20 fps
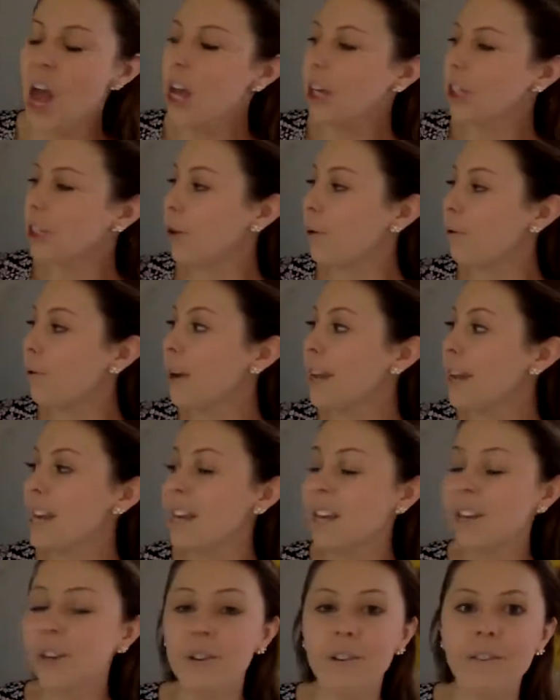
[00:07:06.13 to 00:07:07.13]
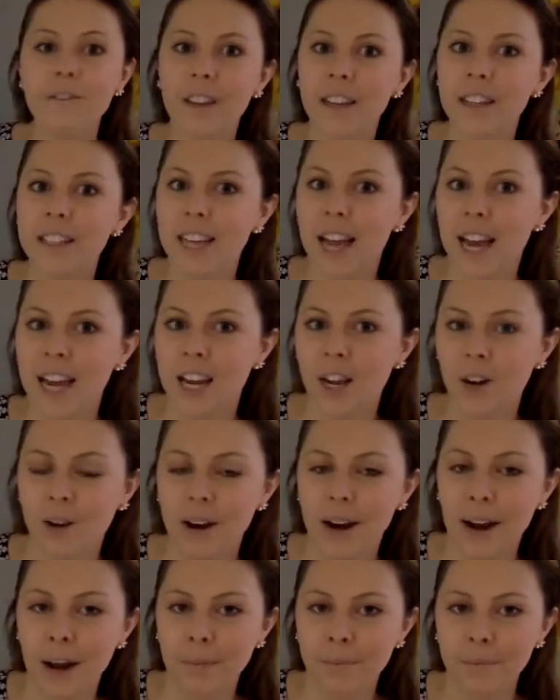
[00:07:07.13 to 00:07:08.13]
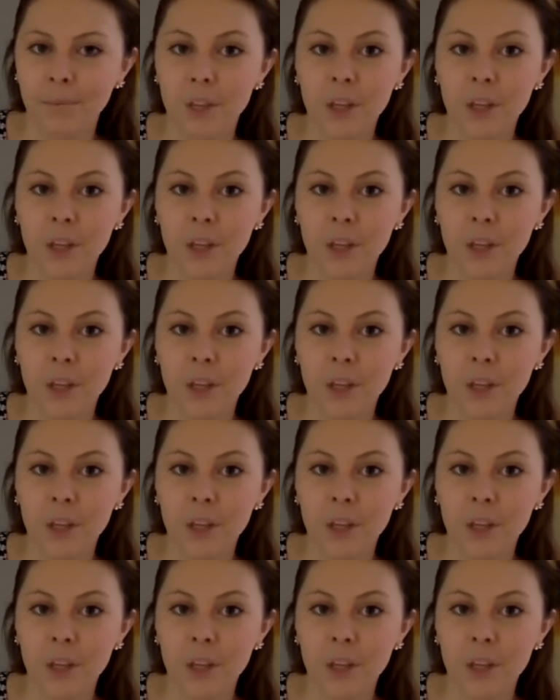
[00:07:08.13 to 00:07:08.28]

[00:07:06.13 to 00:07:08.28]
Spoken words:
So in your Venn diagram,